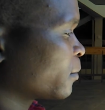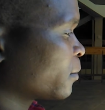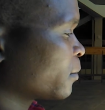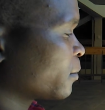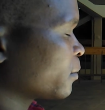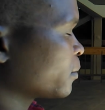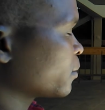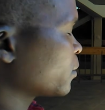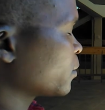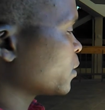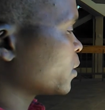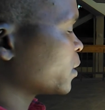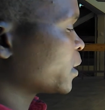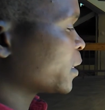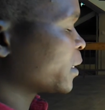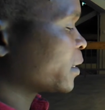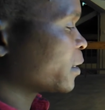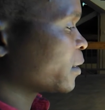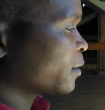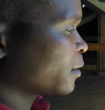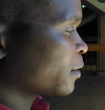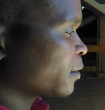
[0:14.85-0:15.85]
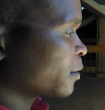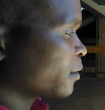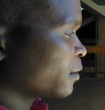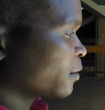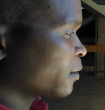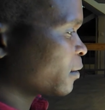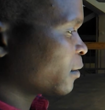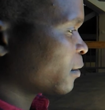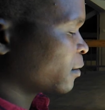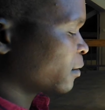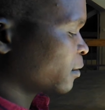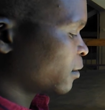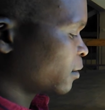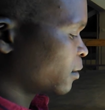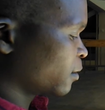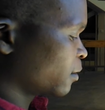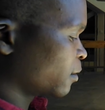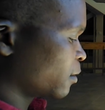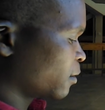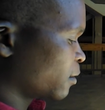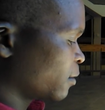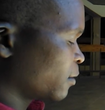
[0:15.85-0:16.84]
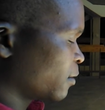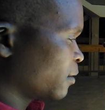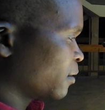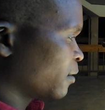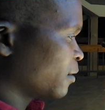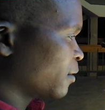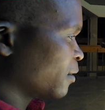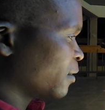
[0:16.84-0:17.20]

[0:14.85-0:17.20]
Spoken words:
Okay, Jackson will probably call you now.